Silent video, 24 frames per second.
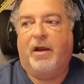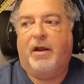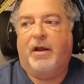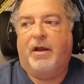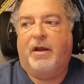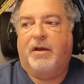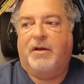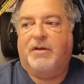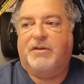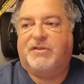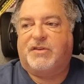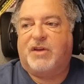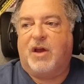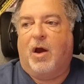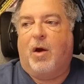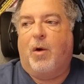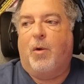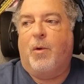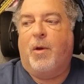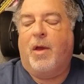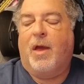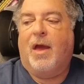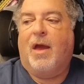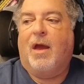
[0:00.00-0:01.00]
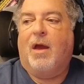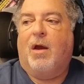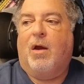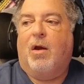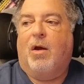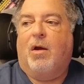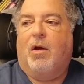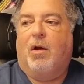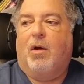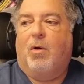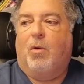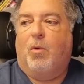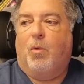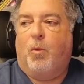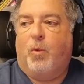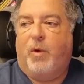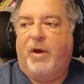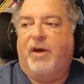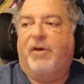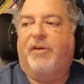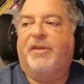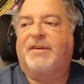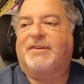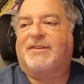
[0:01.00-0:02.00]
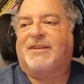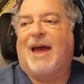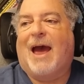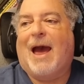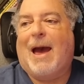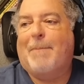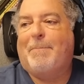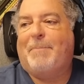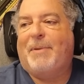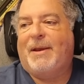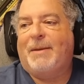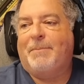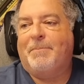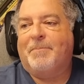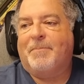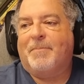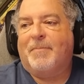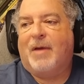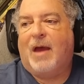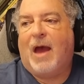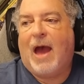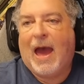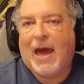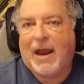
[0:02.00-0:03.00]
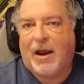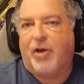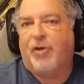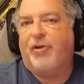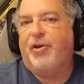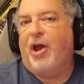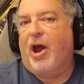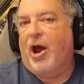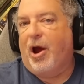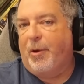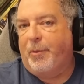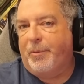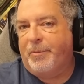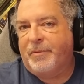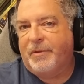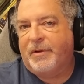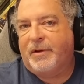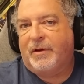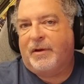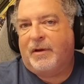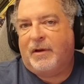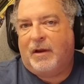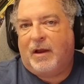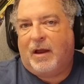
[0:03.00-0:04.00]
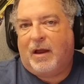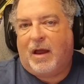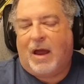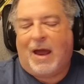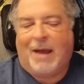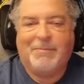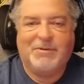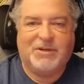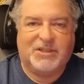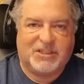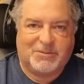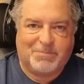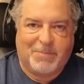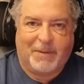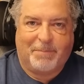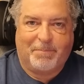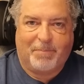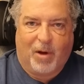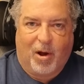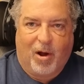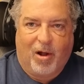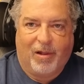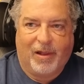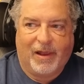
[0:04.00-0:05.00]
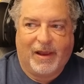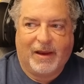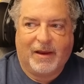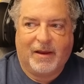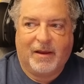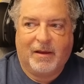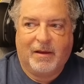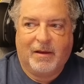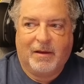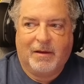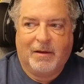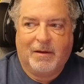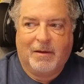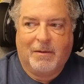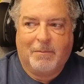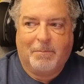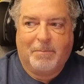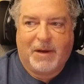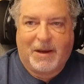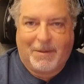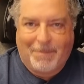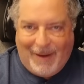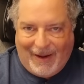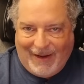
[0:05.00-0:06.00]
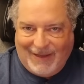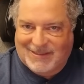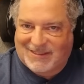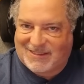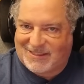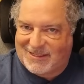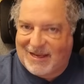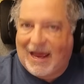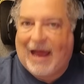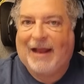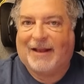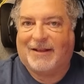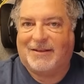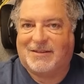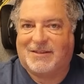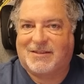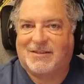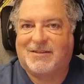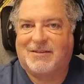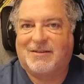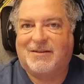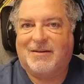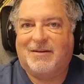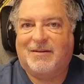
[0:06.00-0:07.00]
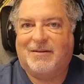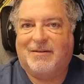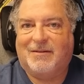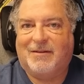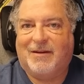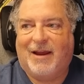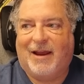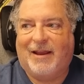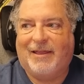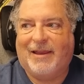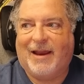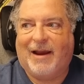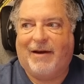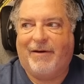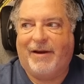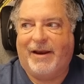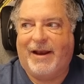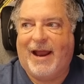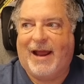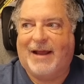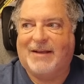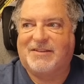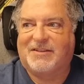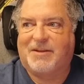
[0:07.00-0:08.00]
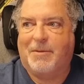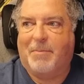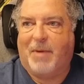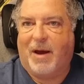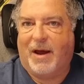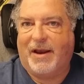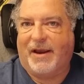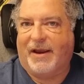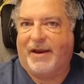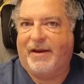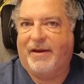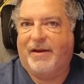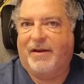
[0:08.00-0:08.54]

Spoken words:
So, will this happen? I don't know. I'm just spitballing. But it makes sense. And Larian has the money.